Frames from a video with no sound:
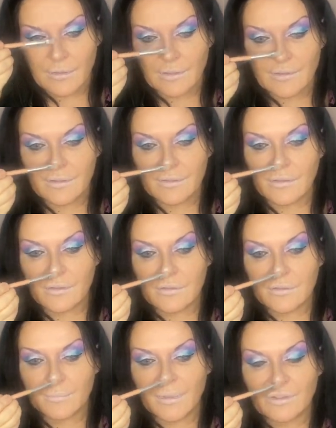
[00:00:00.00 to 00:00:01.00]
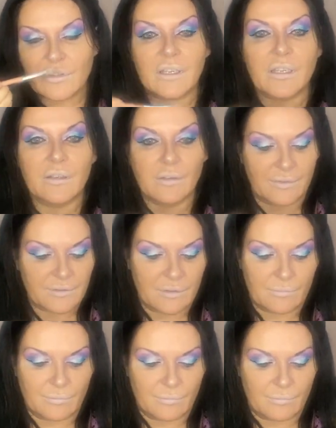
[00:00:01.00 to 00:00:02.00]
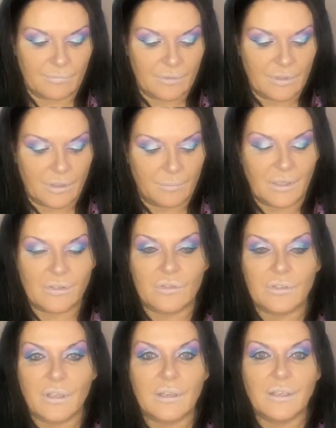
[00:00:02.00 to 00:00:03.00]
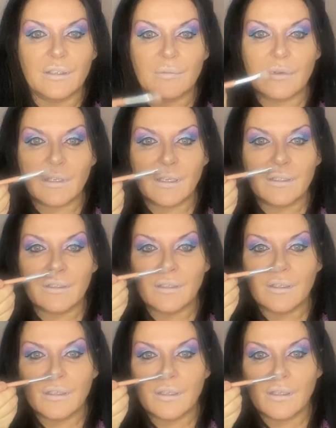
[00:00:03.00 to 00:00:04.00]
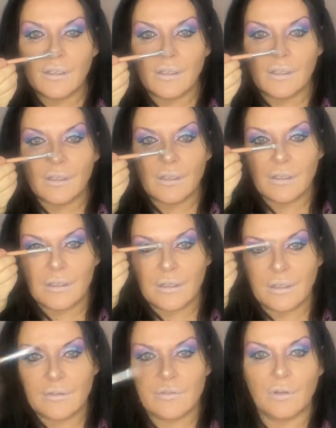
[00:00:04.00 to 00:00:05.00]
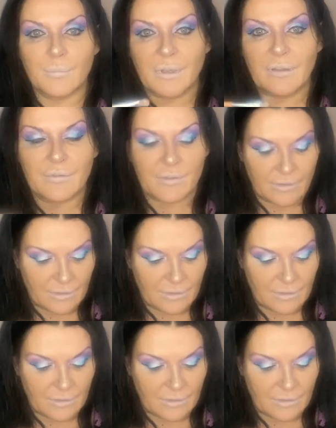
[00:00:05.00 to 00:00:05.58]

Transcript: this is a bit tricky. You have to, you know, make sure you don't end up looking like you've got a bit of